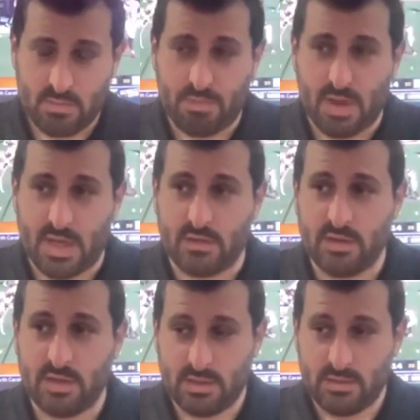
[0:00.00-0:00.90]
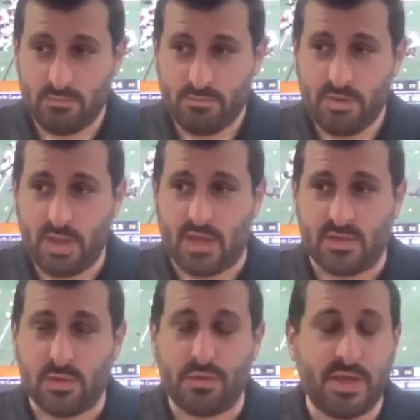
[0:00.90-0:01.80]
but I
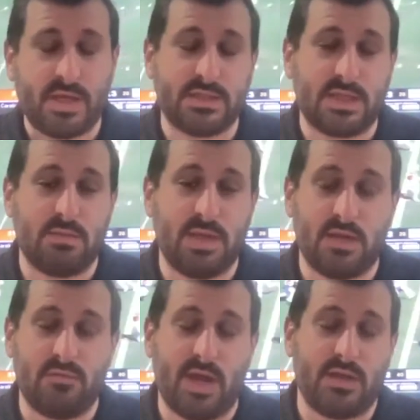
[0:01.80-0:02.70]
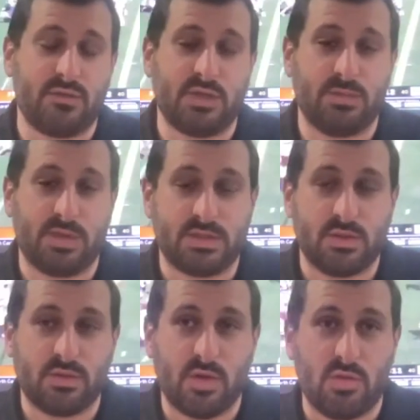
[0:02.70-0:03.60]
still think it's going to be an advantage for them against
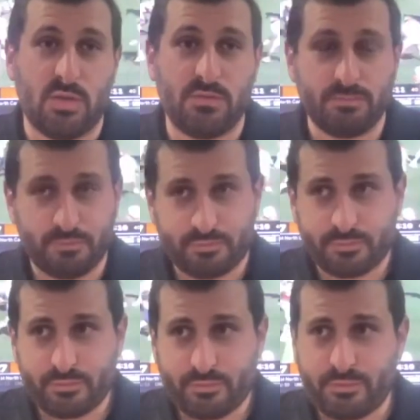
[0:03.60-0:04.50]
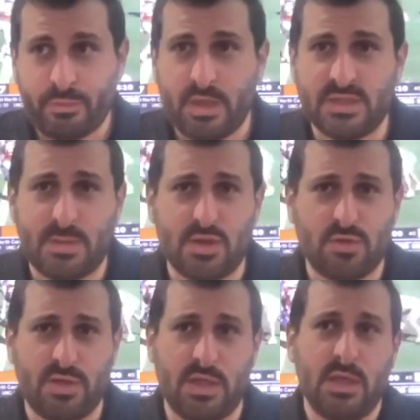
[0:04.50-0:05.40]
Oklahoma,
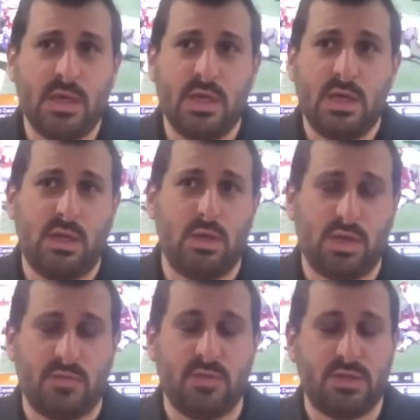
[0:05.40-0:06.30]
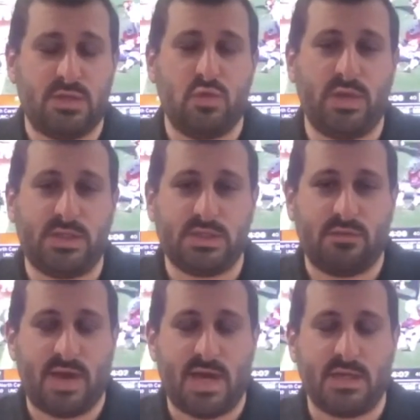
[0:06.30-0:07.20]
especially, you know, given the 2 weeks that
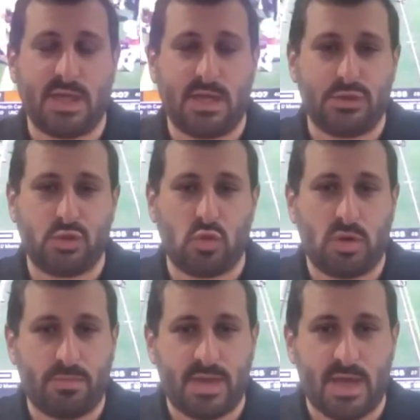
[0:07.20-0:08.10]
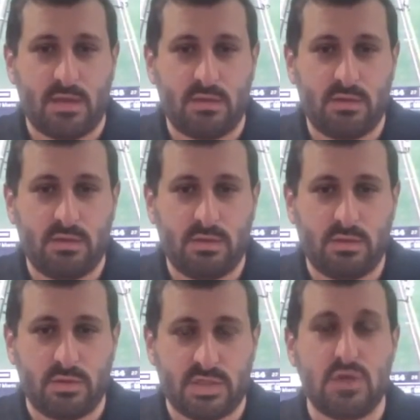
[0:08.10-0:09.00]
they've had to kind of shore up
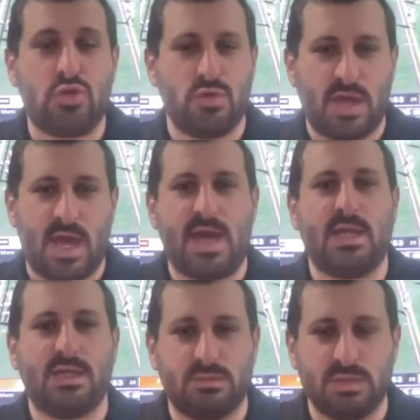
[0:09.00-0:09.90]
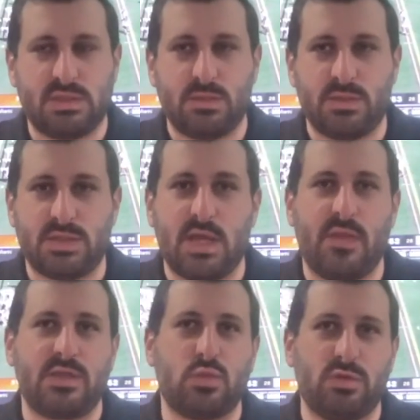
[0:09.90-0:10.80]
those issues they had against Mississippi State.
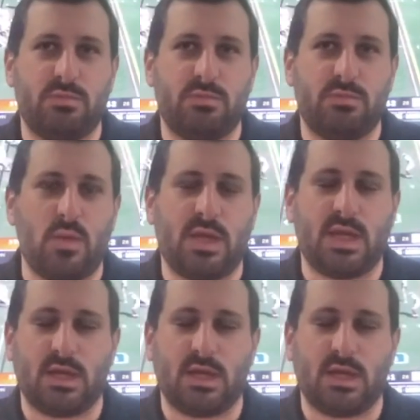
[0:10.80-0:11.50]
And that's where the bye week kind of